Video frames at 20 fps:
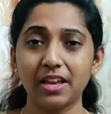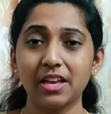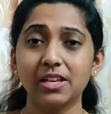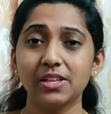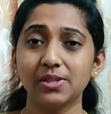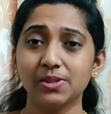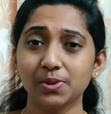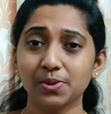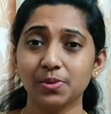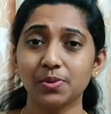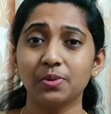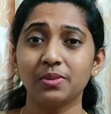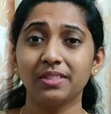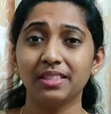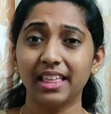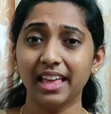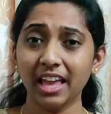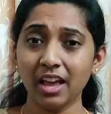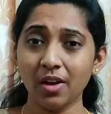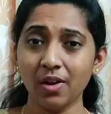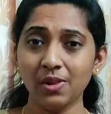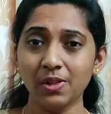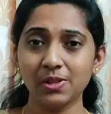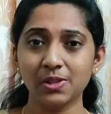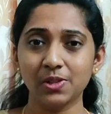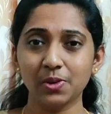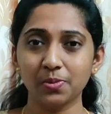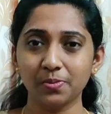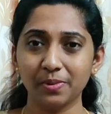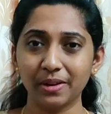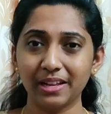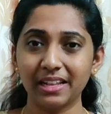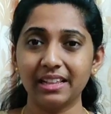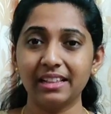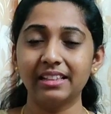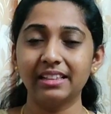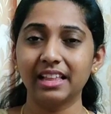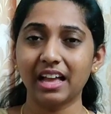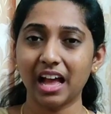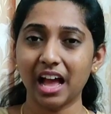So they also
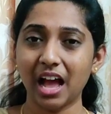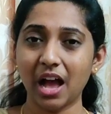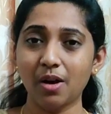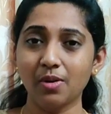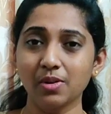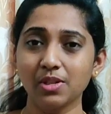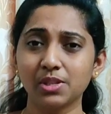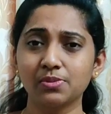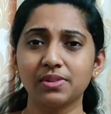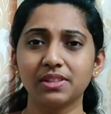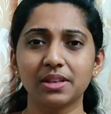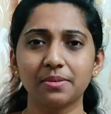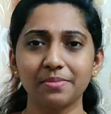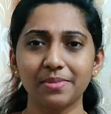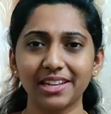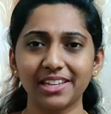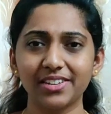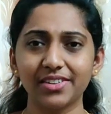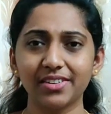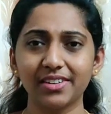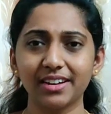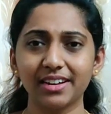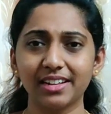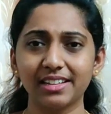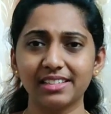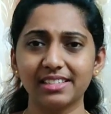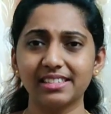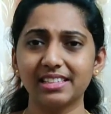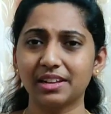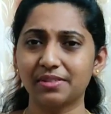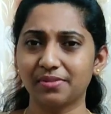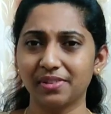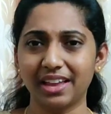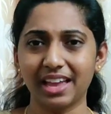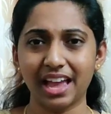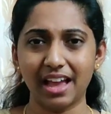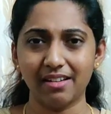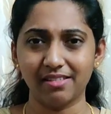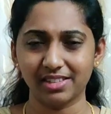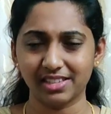built the house with the materials that we
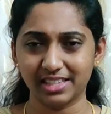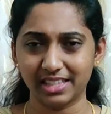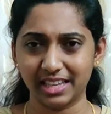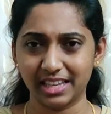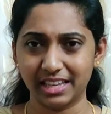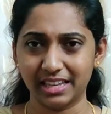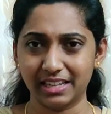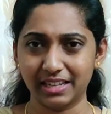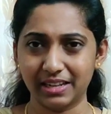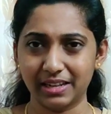have seen.